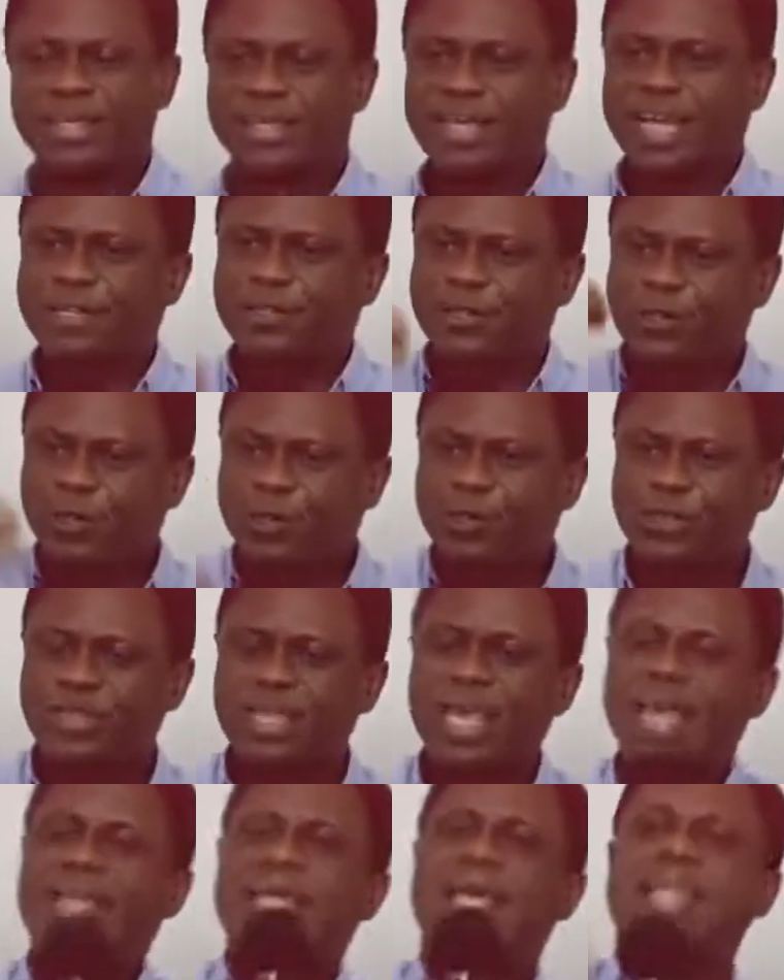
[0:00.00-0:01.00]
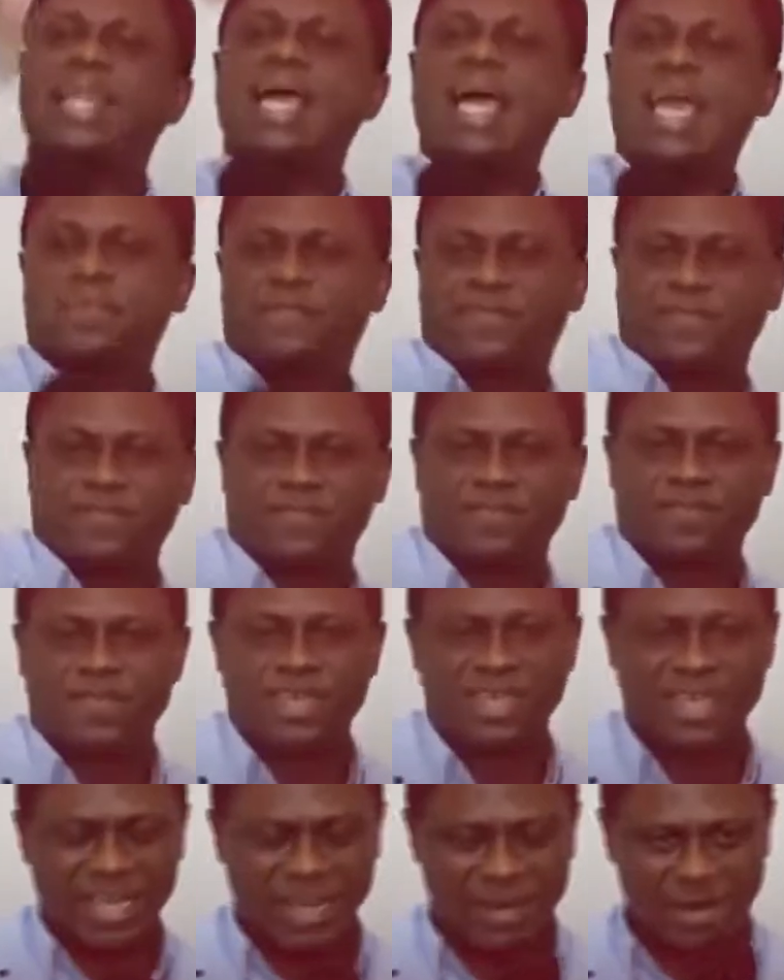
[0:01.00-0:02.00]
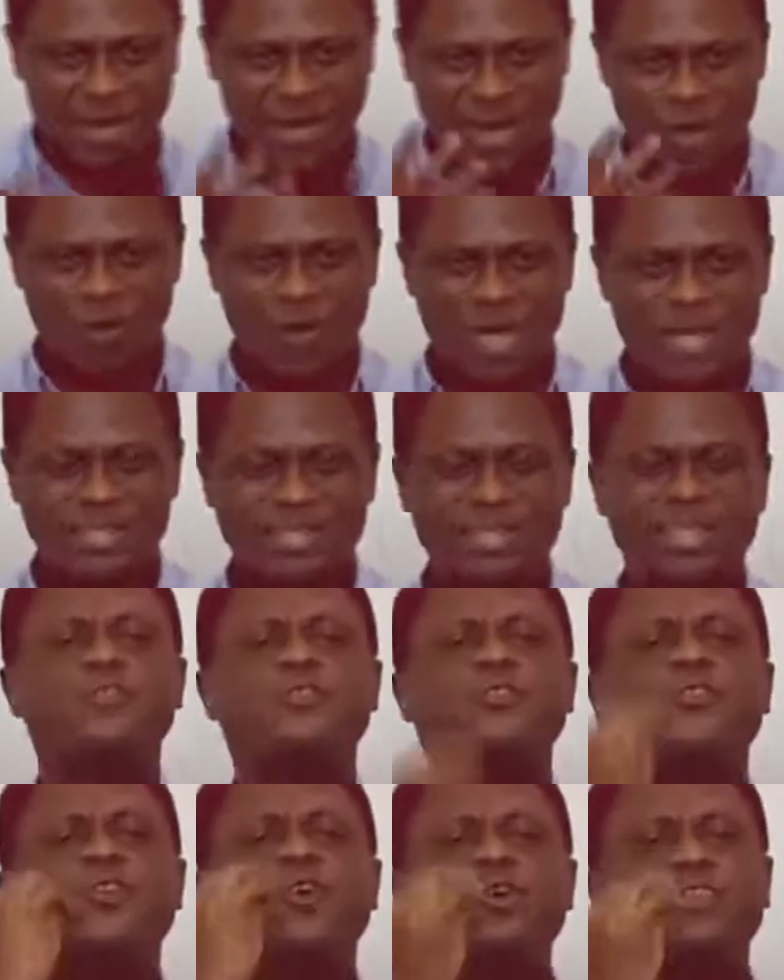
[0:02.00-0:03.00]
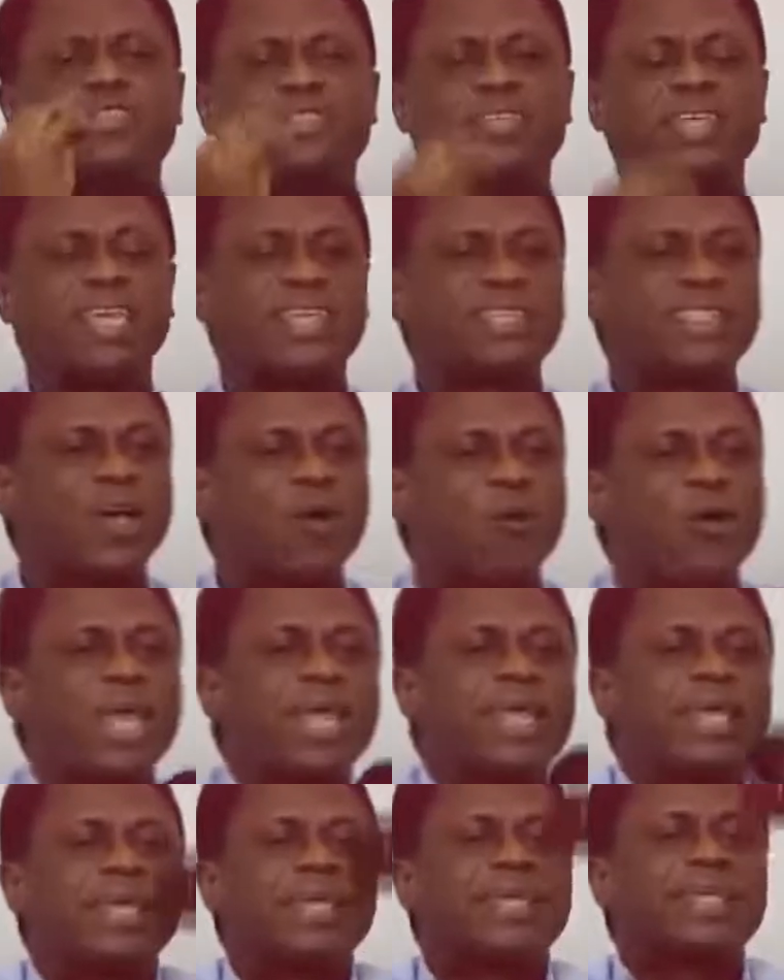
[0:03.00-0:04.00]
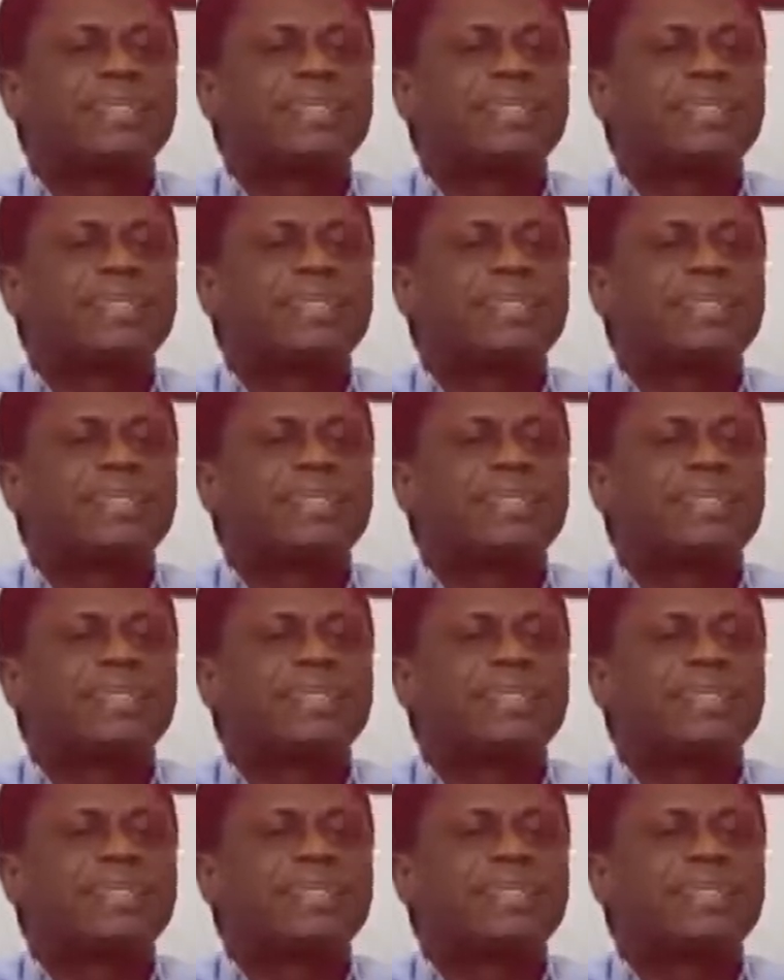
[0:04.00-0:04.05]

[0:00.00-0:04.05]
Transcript: the truth, and the life. In other words, truth is the way,